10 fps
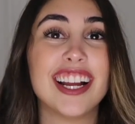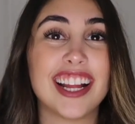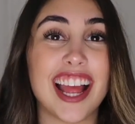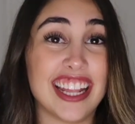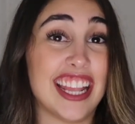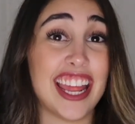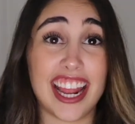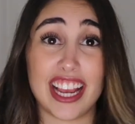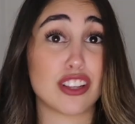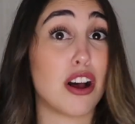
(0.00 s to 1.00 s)
and then
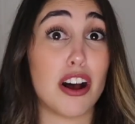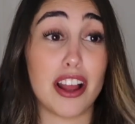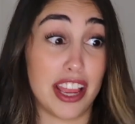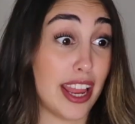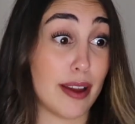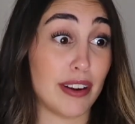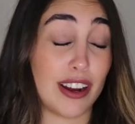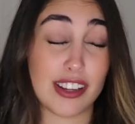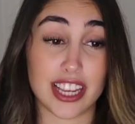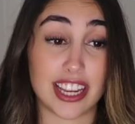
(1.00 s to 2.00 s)
I saw him and
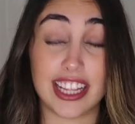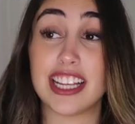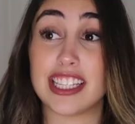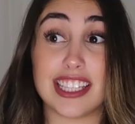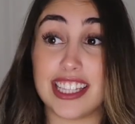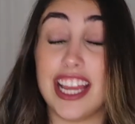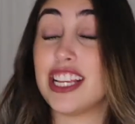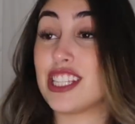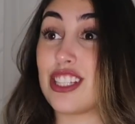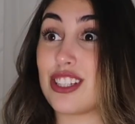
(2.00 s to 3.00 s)
I was like, this is a